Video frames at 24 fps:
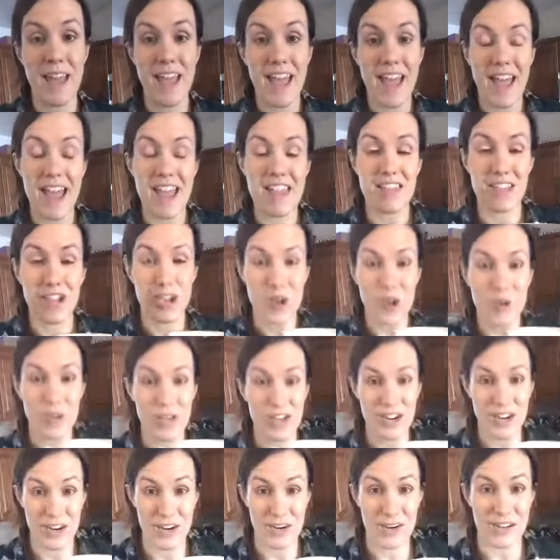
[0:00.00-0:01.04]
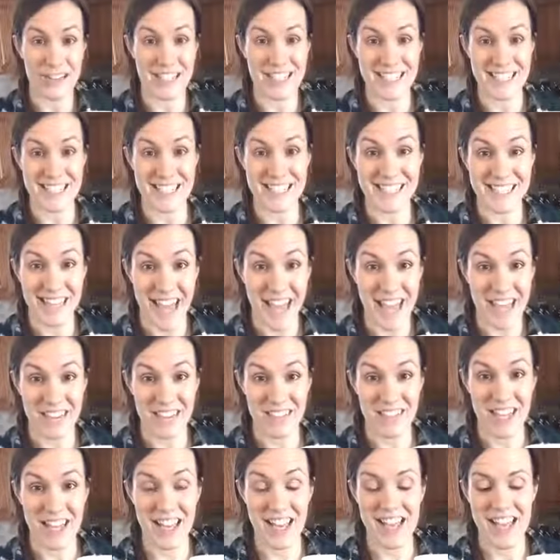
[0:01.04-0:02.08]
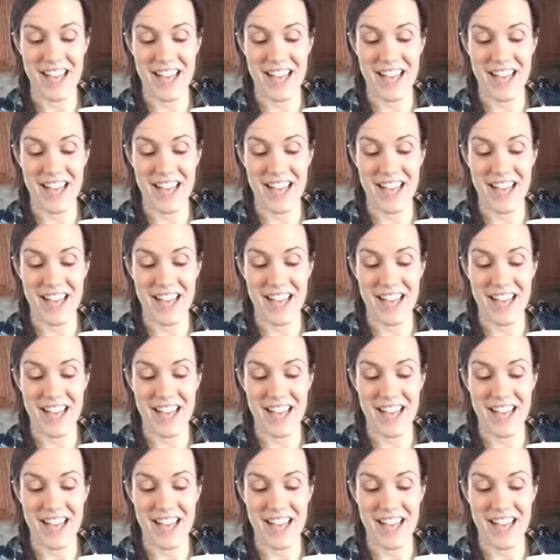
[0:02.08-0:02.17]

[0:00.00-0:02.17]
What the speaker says: And the coconut oil inside of it,